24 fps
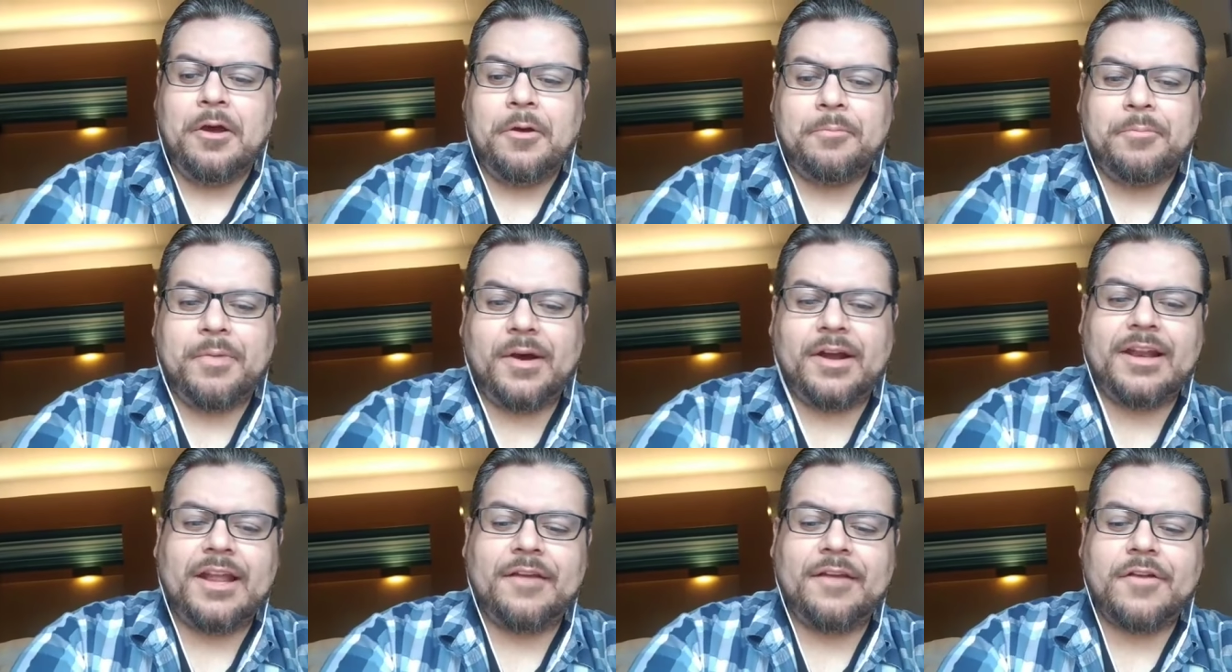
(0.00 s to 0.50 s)

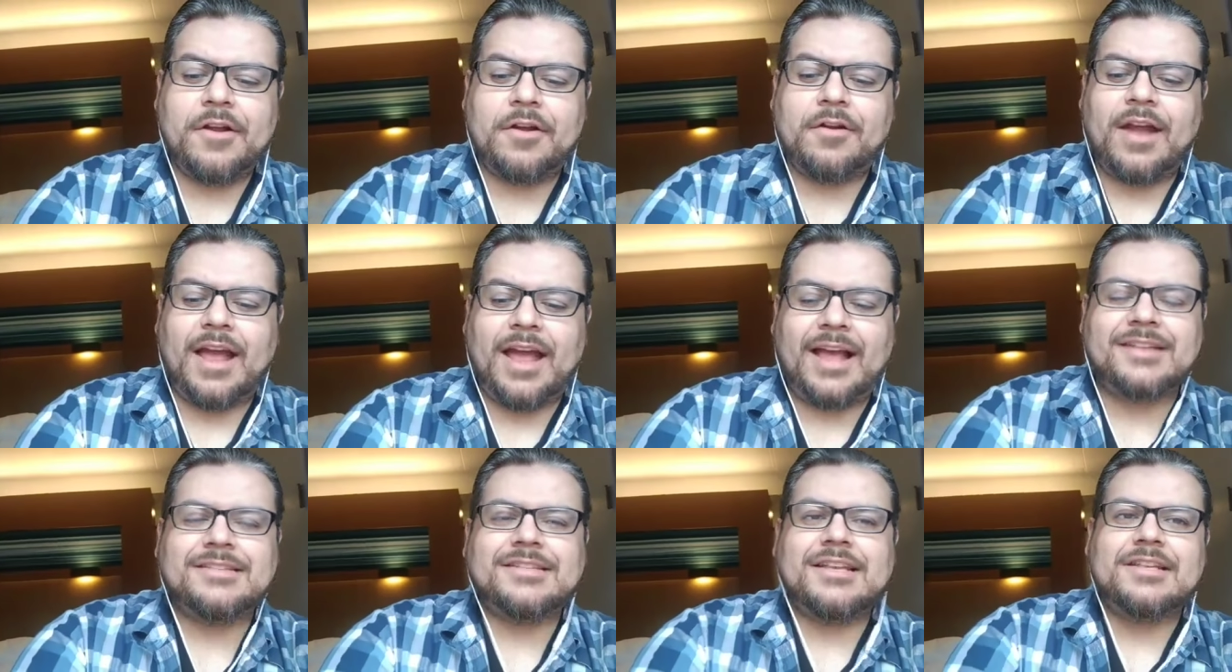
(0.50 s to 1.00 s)
But if you're
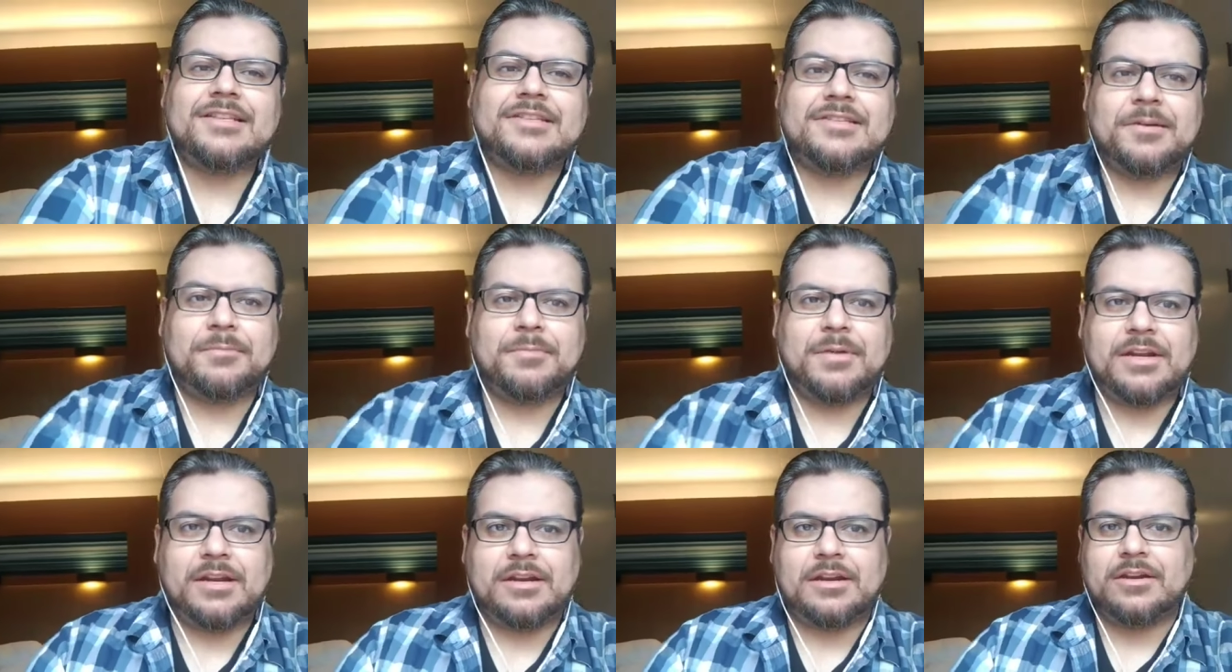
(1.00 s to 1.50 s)
asking
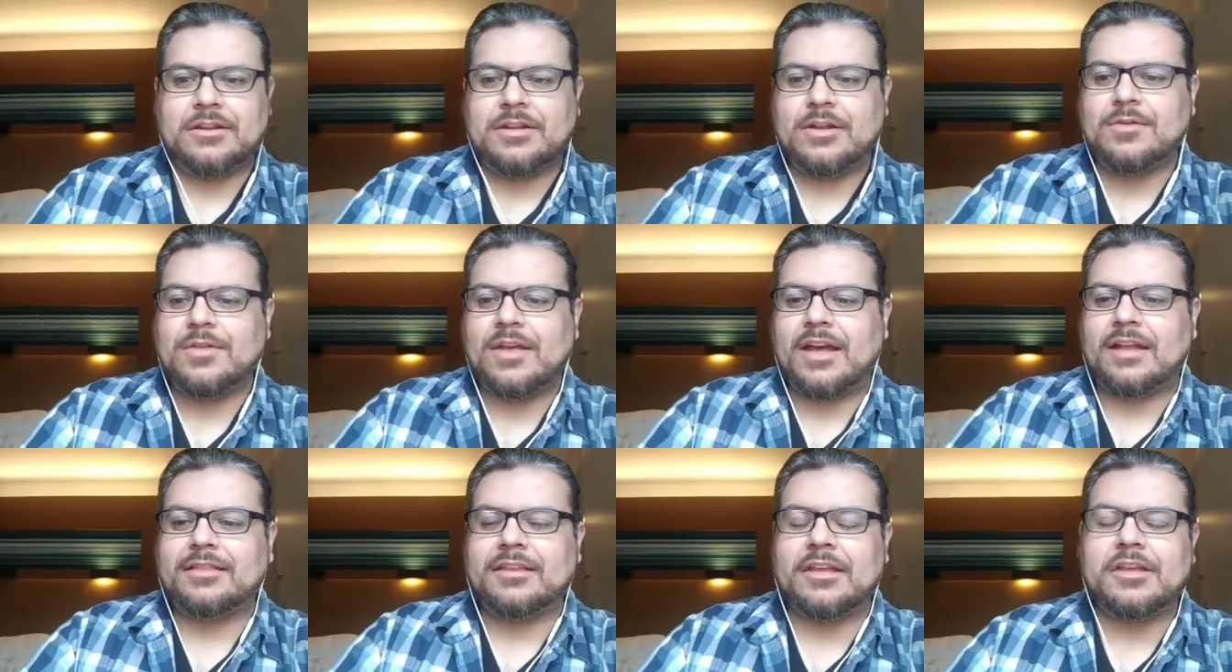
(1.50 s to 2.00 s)
somebody to
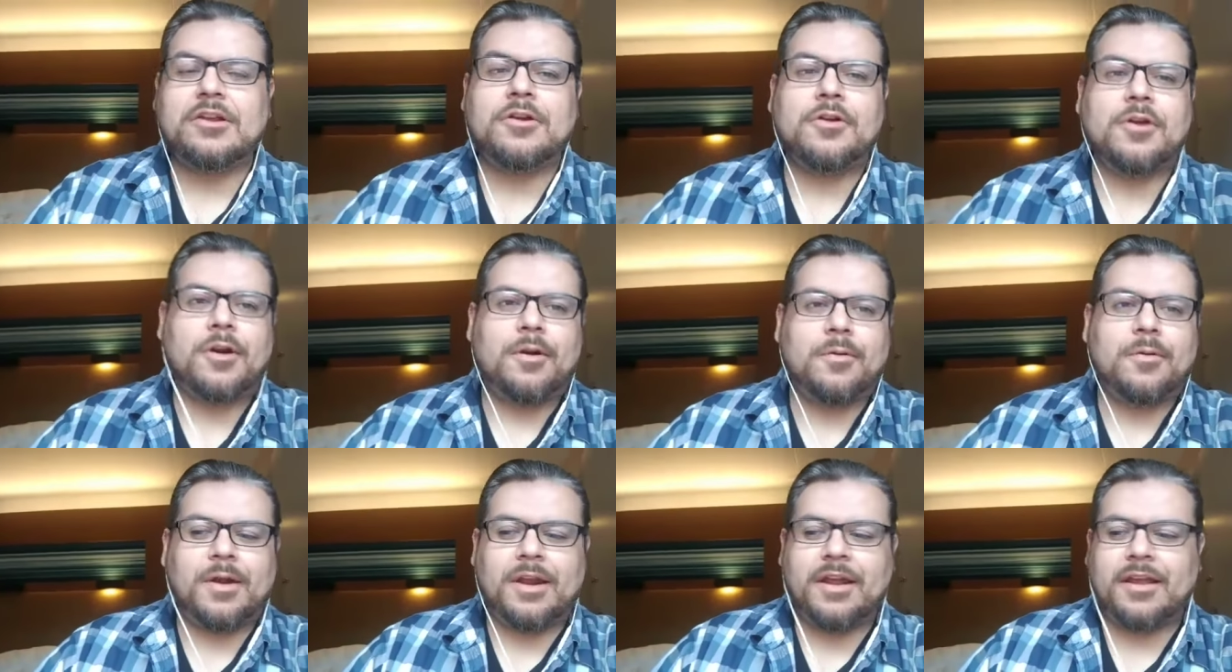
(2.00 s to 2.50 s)
do that, then you
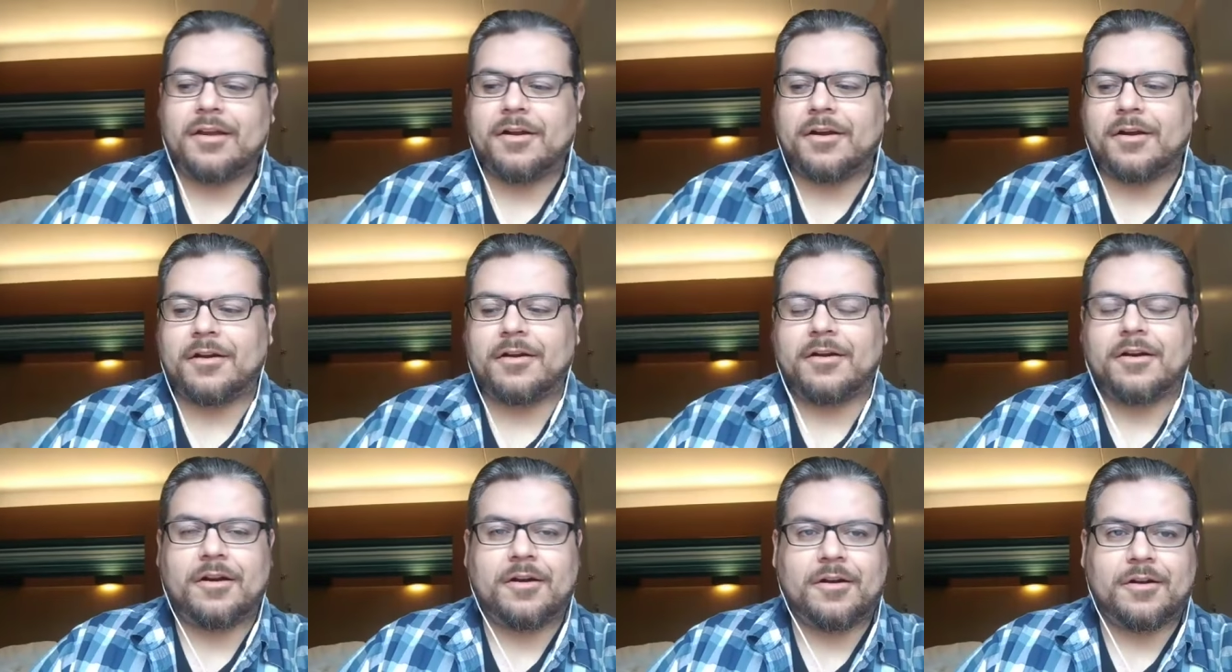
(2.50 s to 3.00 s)
already
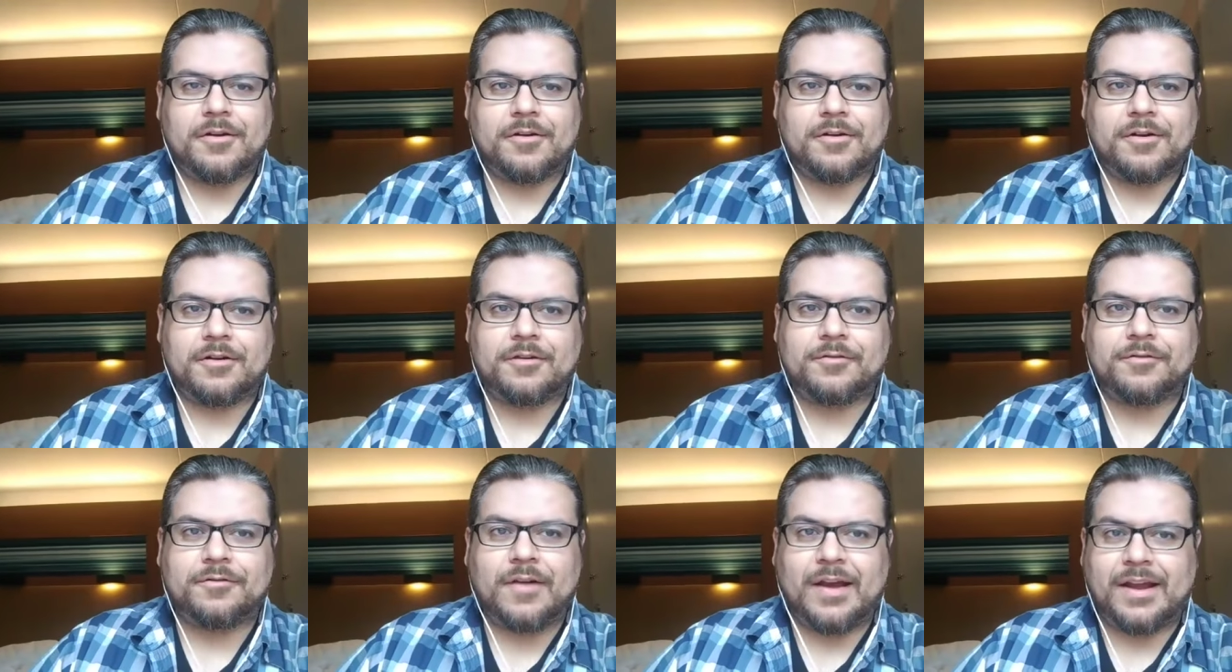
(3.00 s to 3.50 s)
are, are,
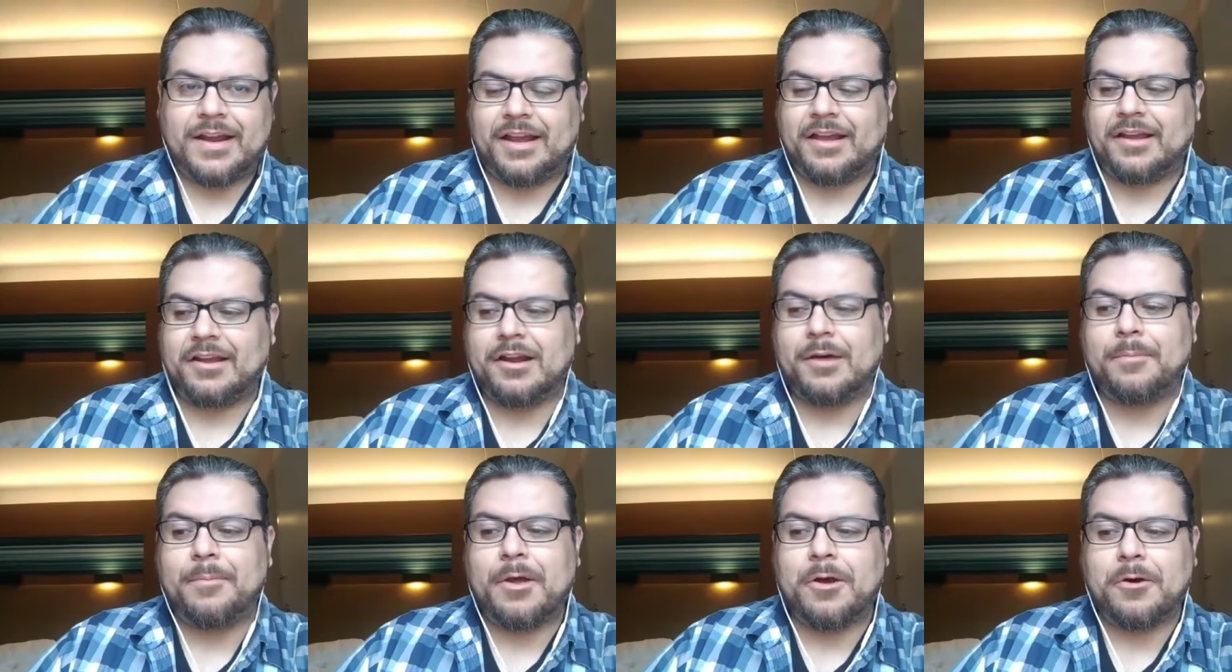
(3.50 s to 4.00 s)
are fighting
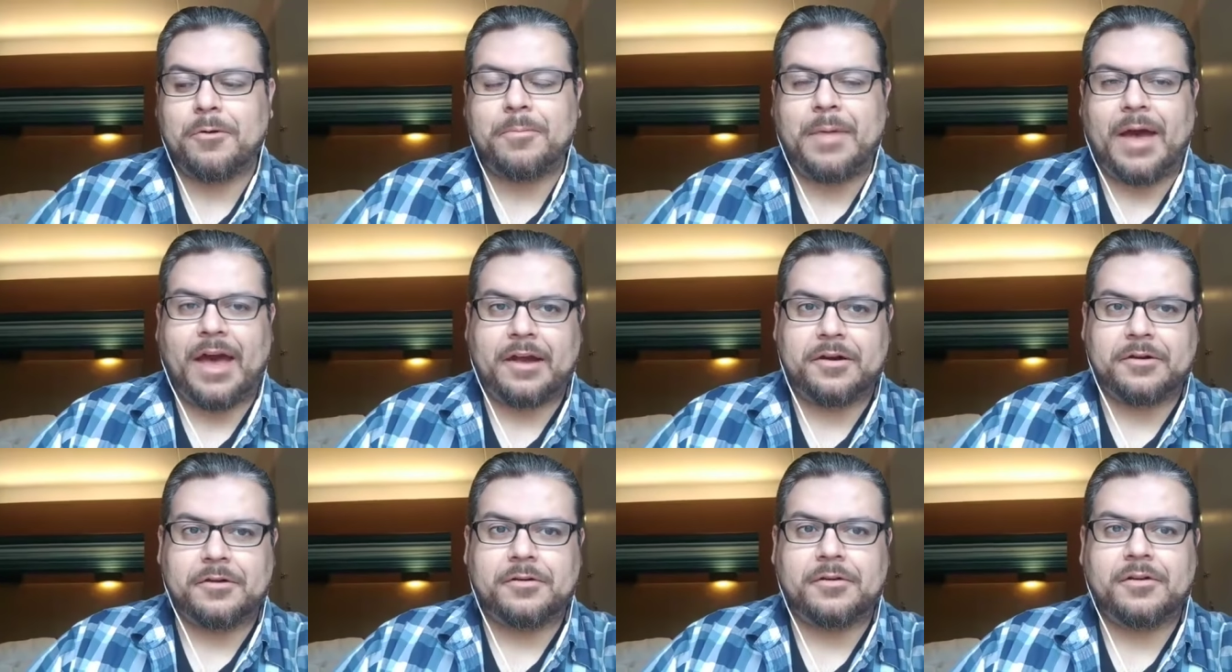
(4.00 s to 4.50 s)
an uphill
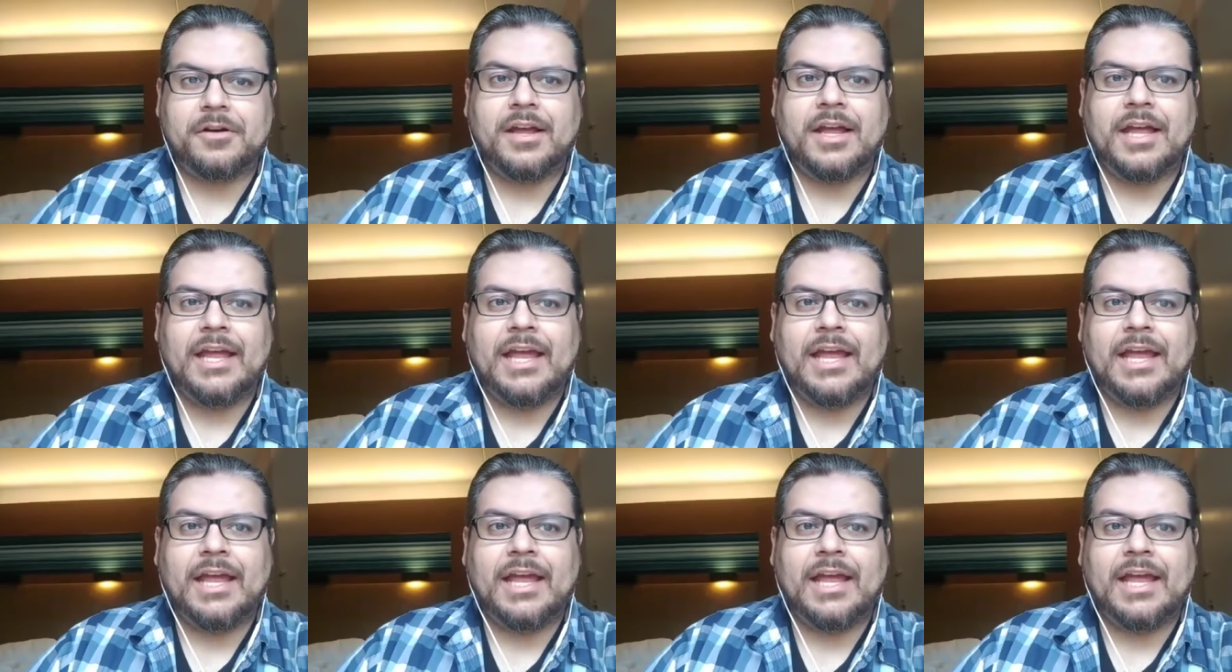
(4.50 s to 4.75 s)
battle.